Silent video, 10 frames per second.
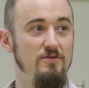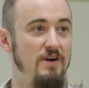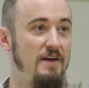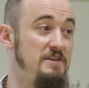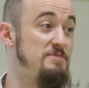
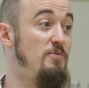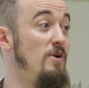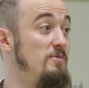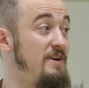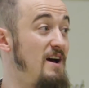at this
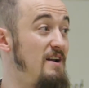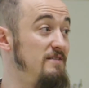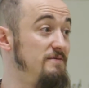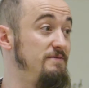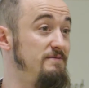point, we kind
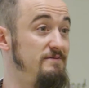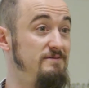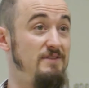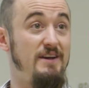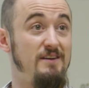of,
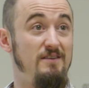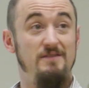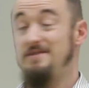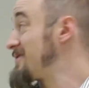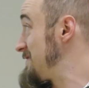
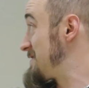we've sort of